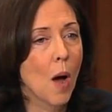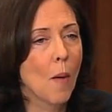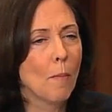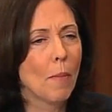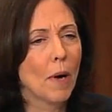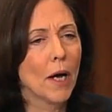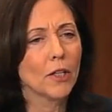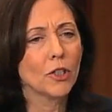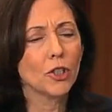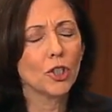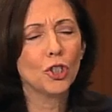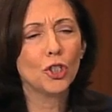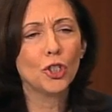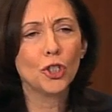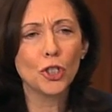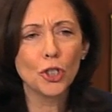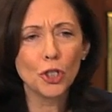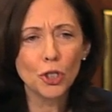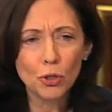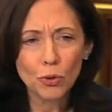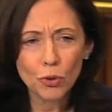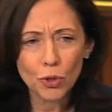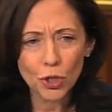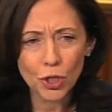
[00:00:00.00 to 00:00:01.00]
but
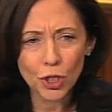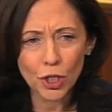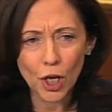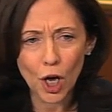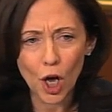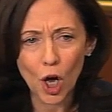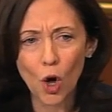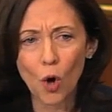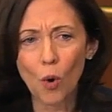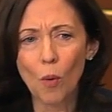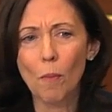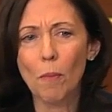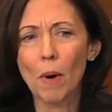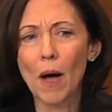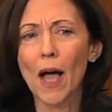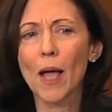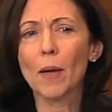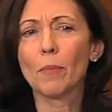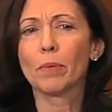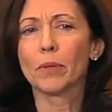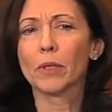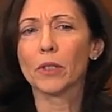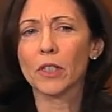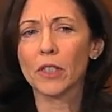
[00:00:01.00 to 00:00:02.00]
do so by
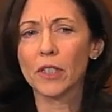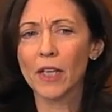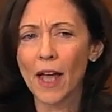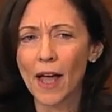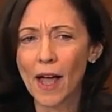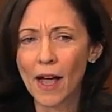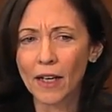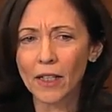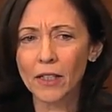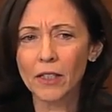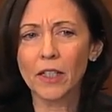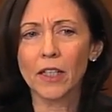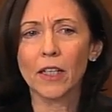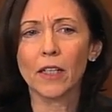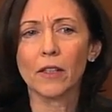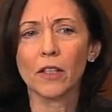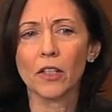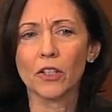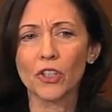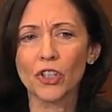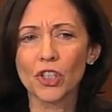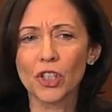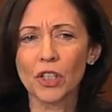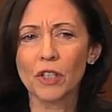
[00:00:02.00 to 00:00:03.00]
protecting
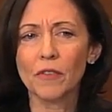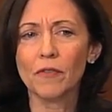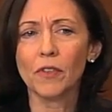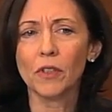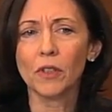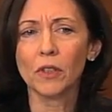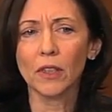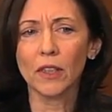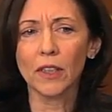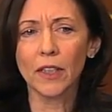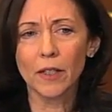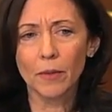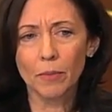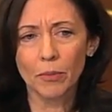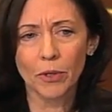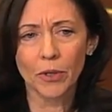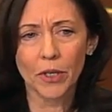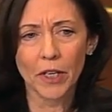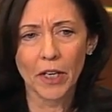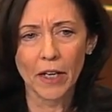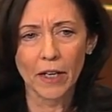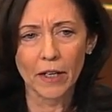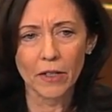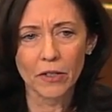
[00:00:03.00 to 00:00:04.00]
the civil
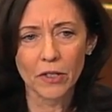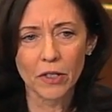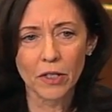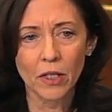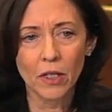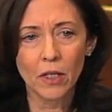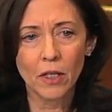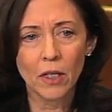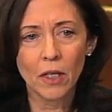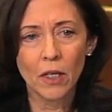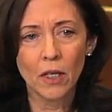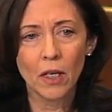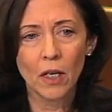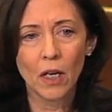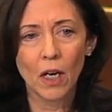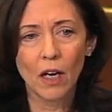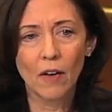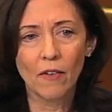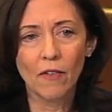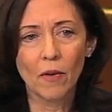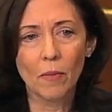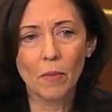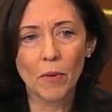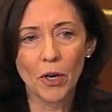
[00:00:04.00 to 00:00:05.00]
liberties
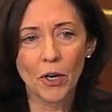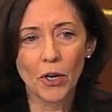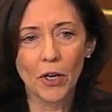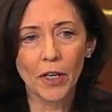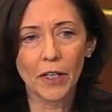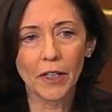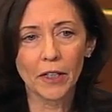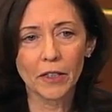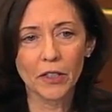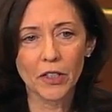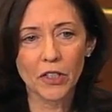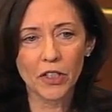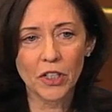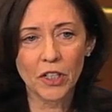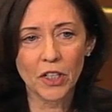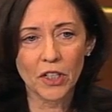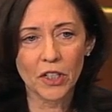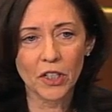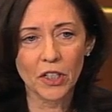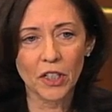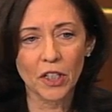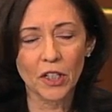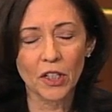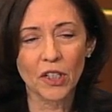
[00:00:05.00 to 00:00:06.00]
of American
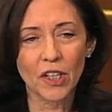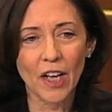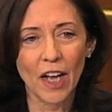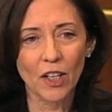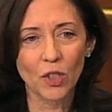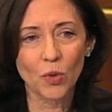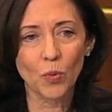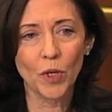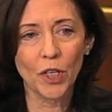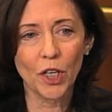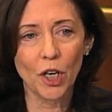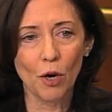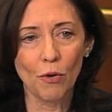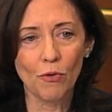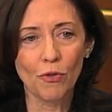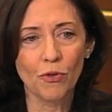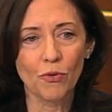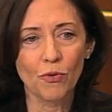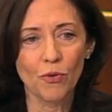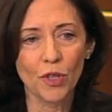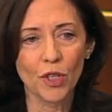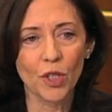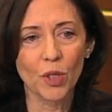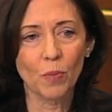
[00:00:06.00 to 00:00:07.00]
citizens as we go
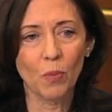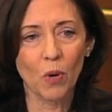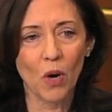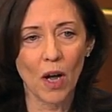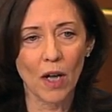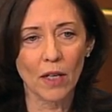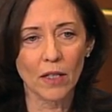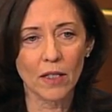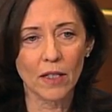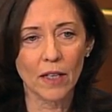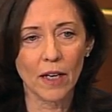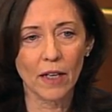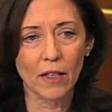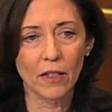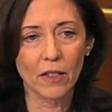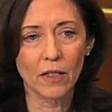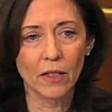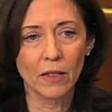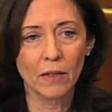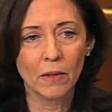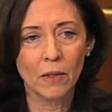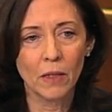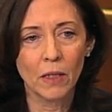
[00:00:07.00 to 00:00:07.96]
through this process.